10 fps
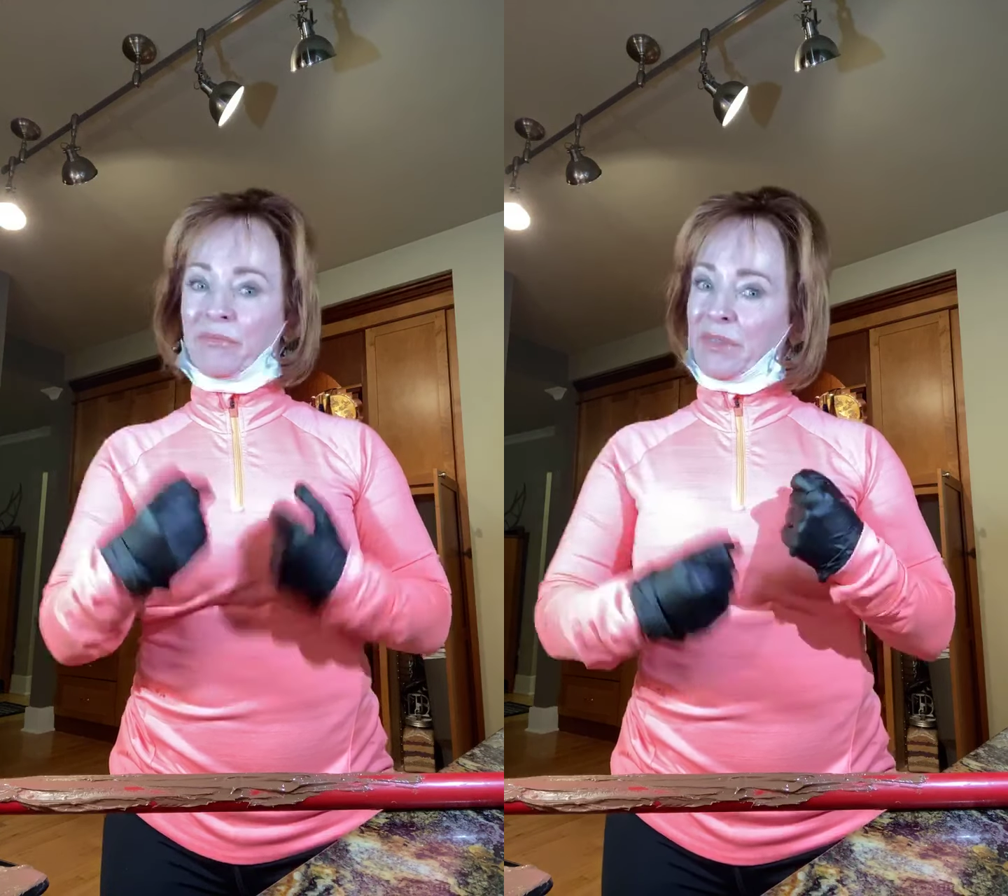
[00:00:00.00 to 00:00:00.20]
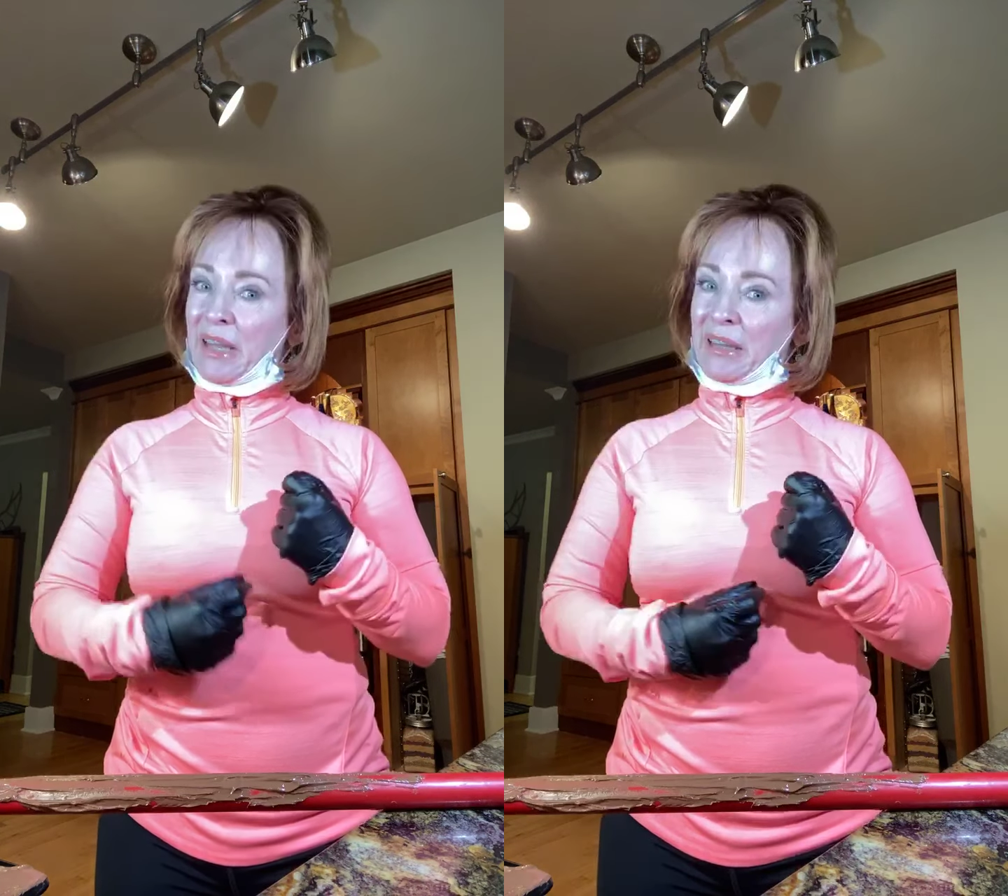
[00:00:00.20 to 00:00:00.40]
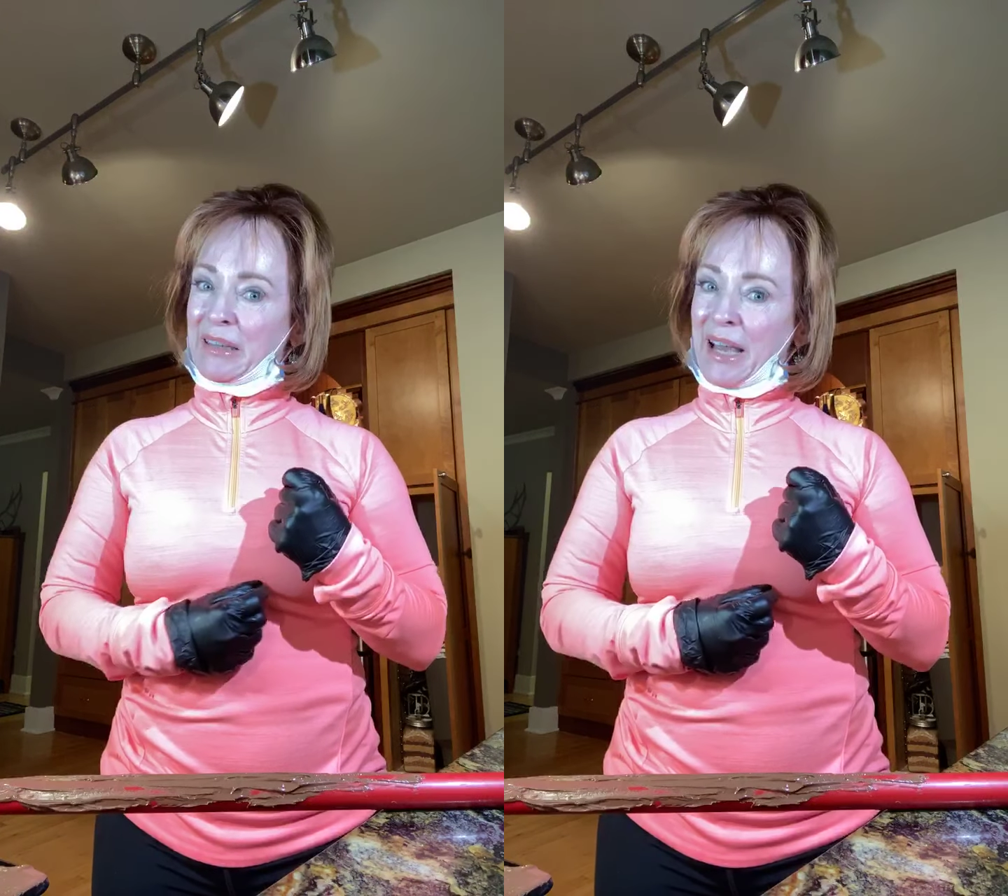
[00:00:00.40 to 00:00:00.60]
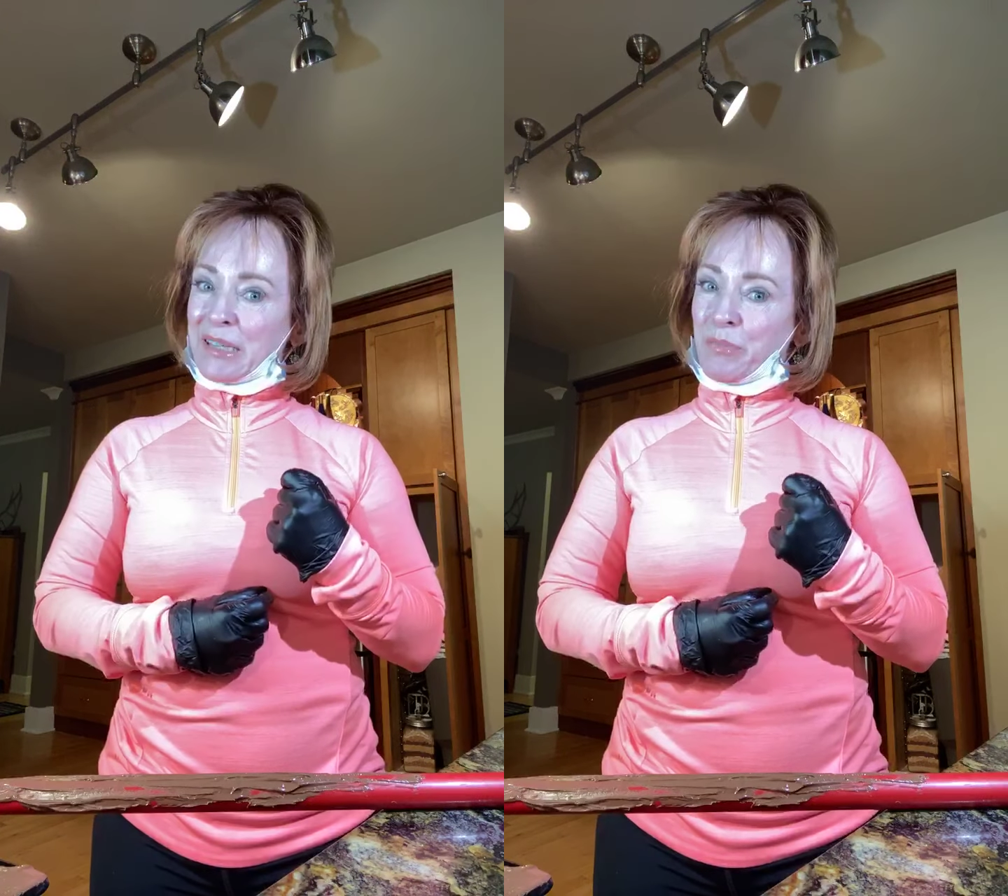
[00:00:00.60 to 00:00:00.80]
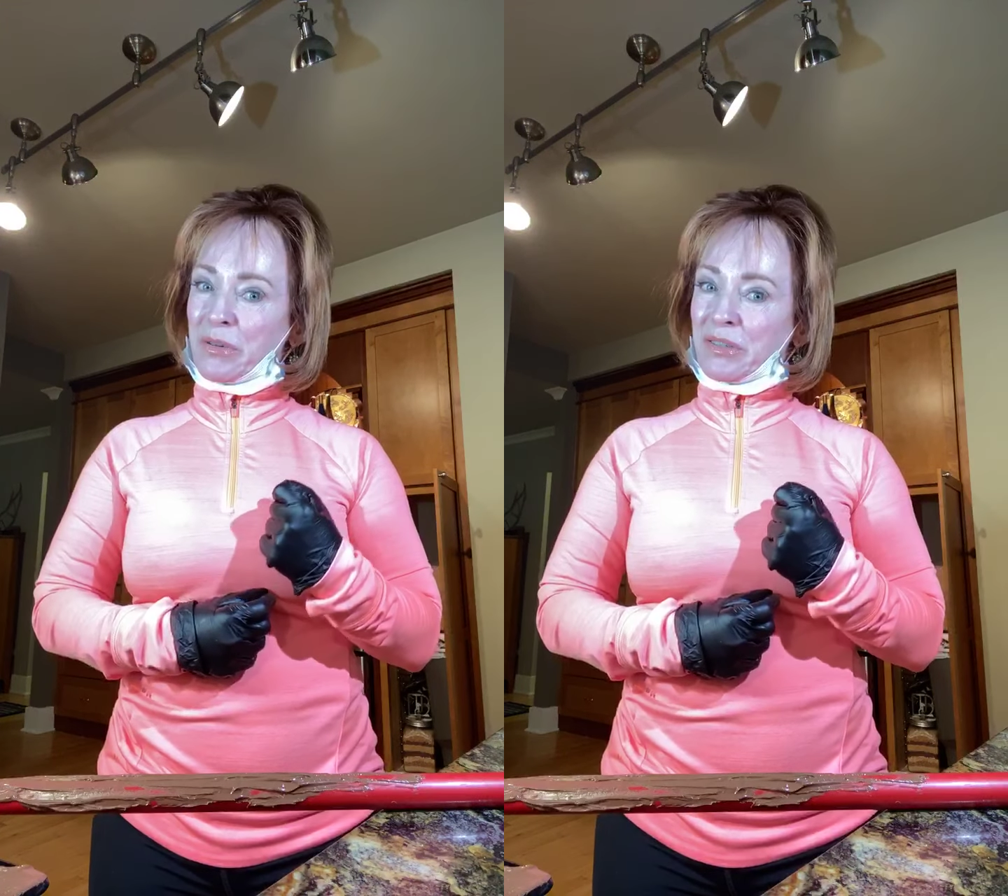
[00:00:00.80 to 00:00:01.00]
the
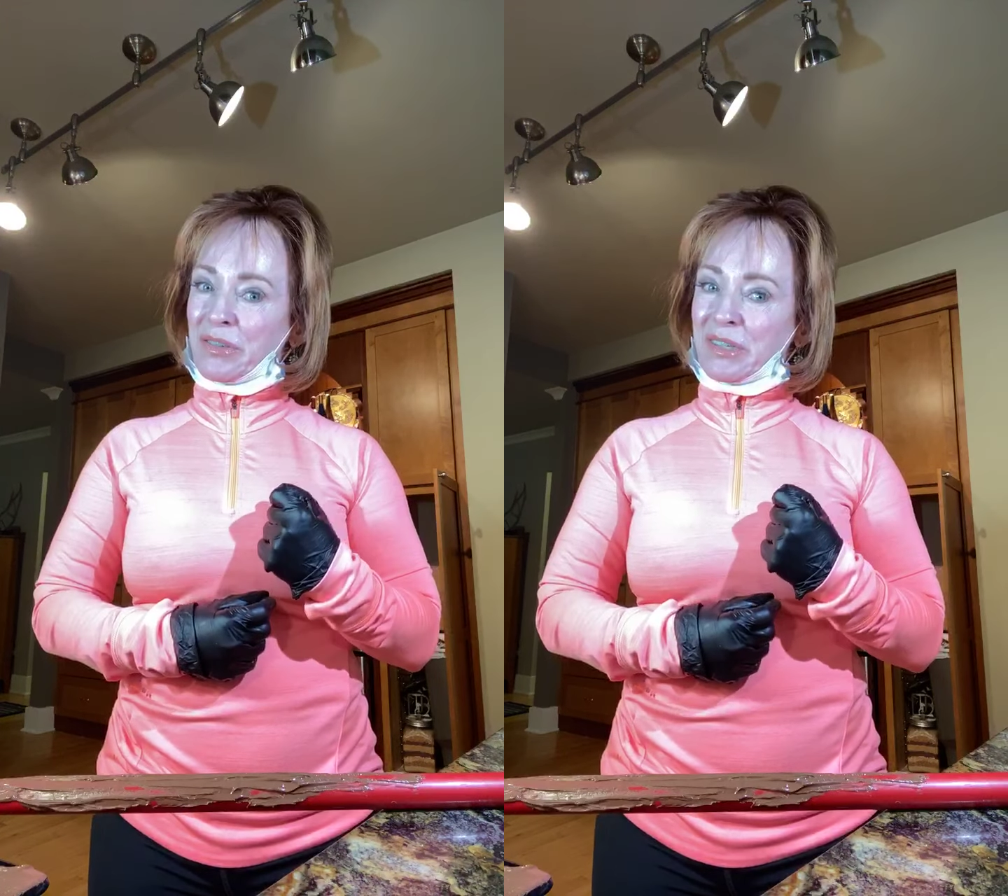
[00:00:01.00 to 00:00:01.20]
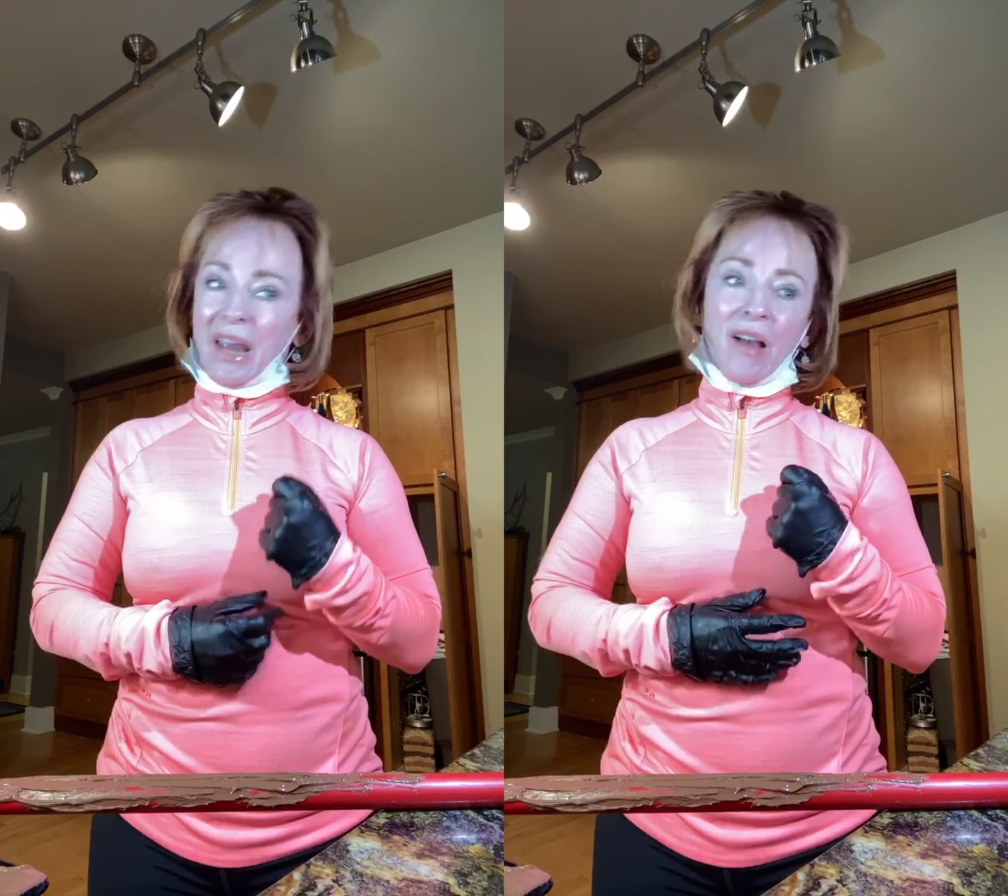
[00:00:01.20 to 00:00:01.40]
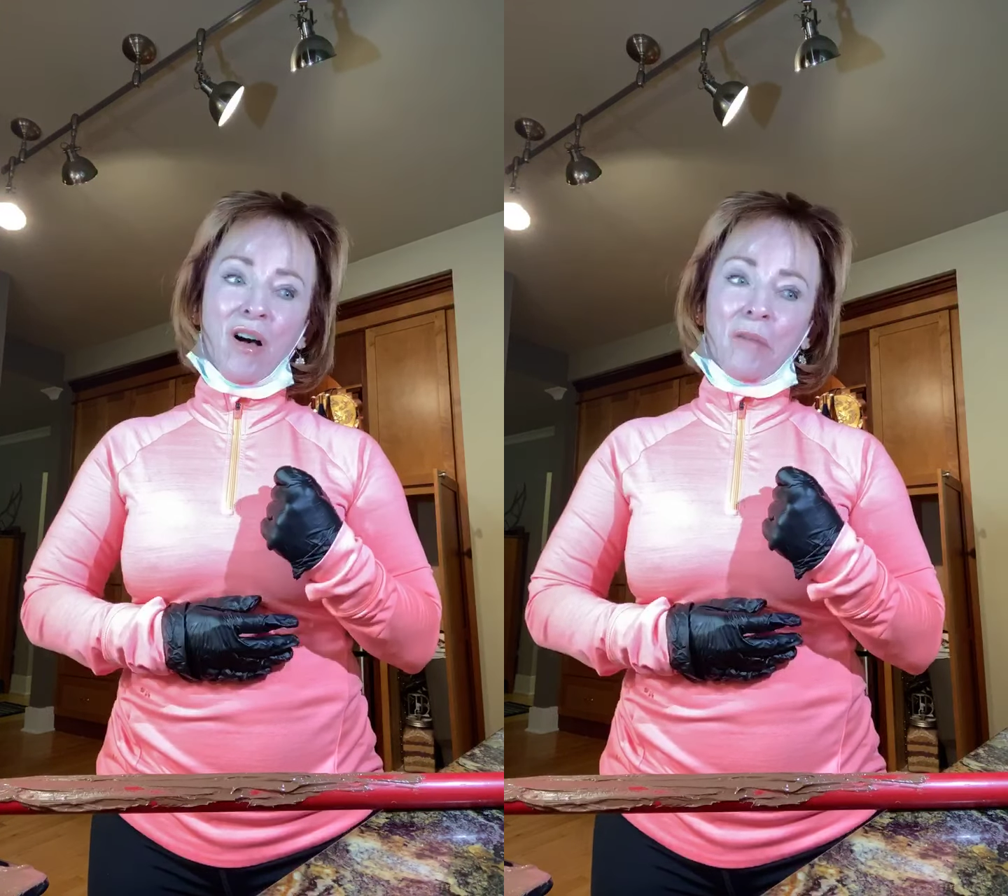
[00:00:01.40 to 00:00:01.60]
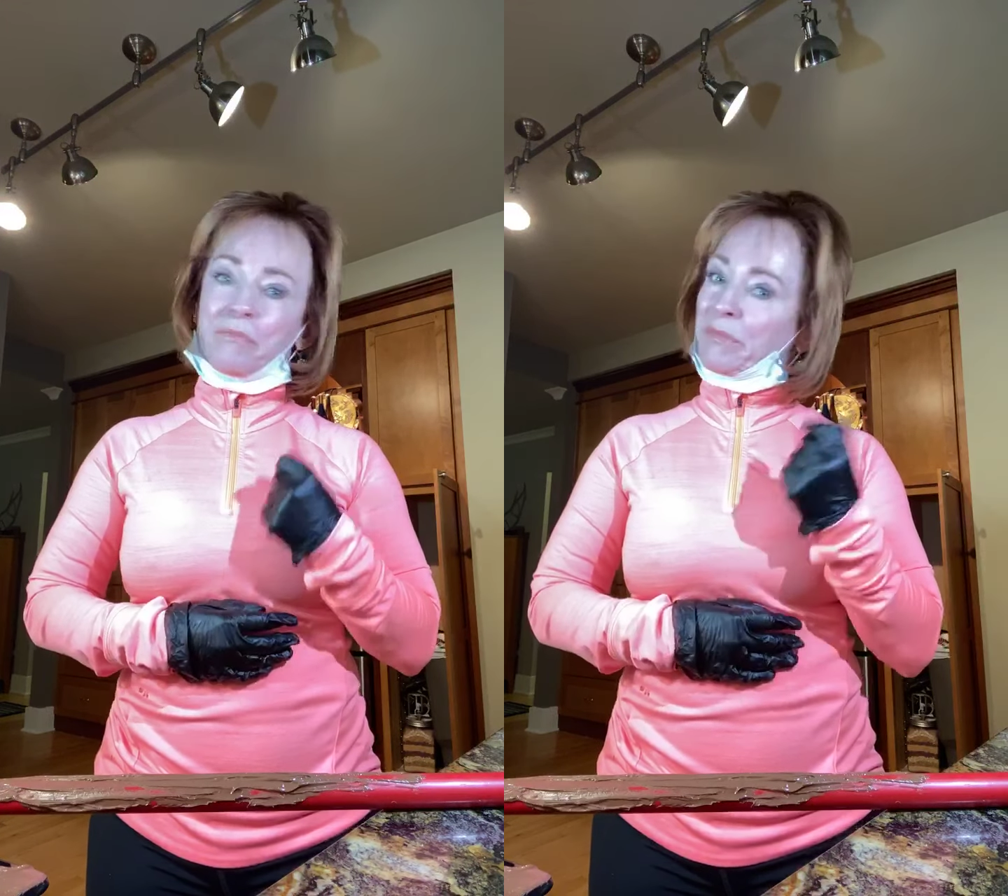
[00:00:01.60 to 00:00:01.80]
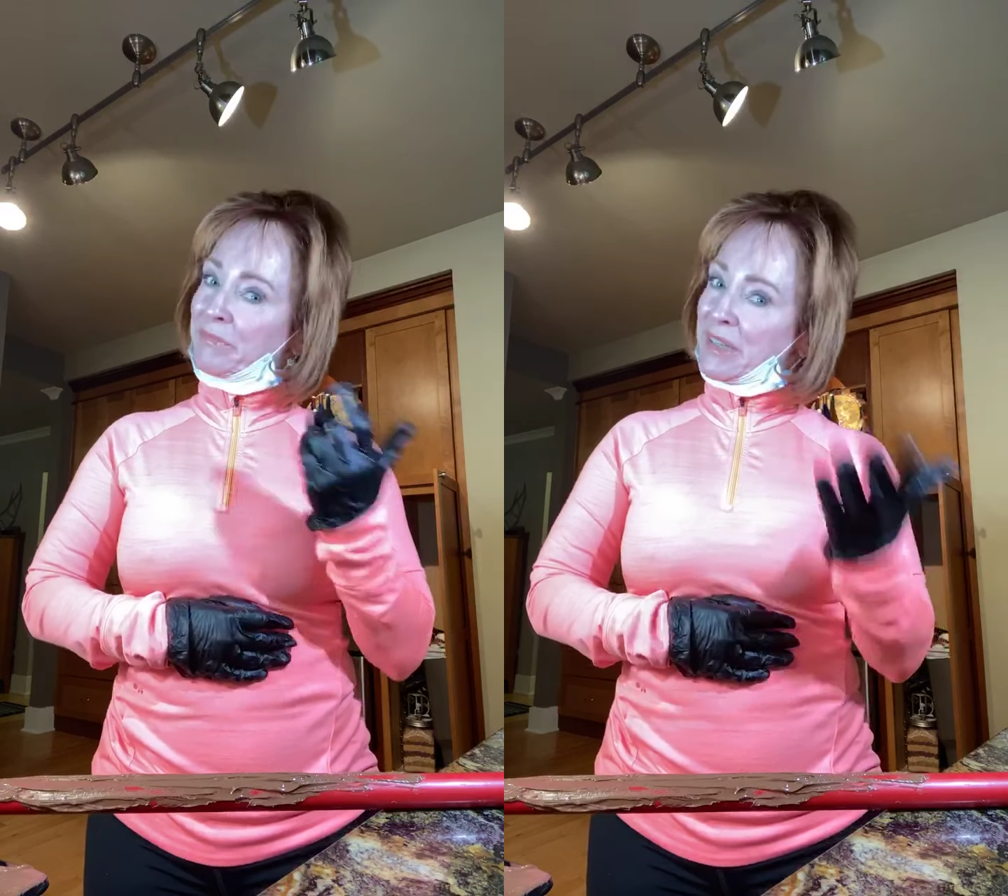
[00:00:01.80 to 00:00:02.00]
next person will say, Oh,